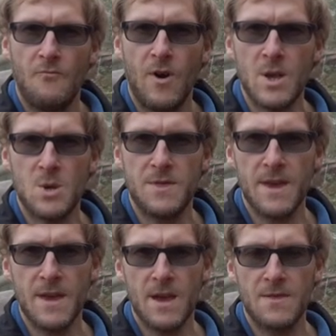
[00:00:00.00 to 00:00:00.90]
Right, so I
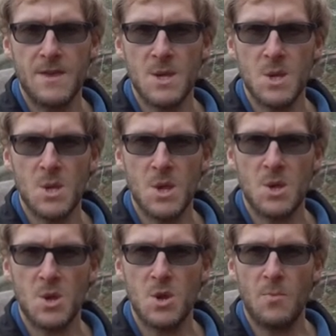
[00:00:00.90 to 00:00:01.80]
think this is
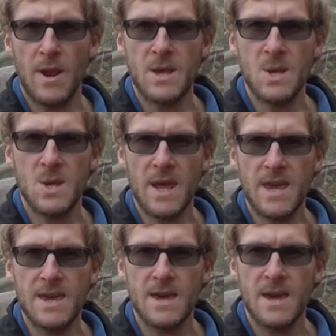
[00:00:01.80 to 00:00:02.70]
as good a place as
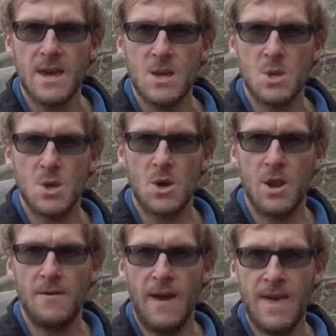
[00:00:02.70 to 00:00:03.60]
any to
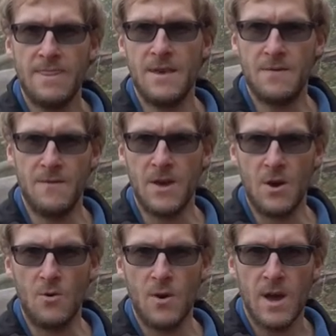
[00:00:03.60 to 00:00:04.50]
kind of end this
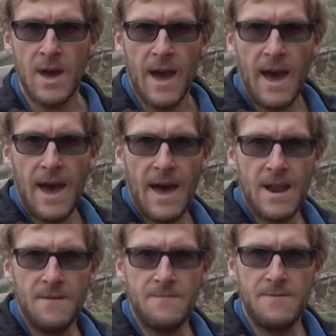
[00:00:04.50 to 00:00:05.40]
video,
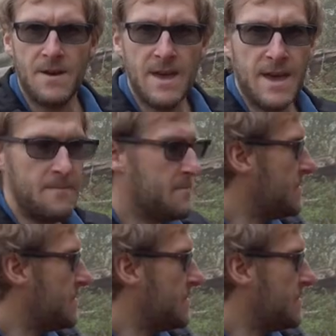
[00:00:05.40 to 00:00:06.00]
and I've done it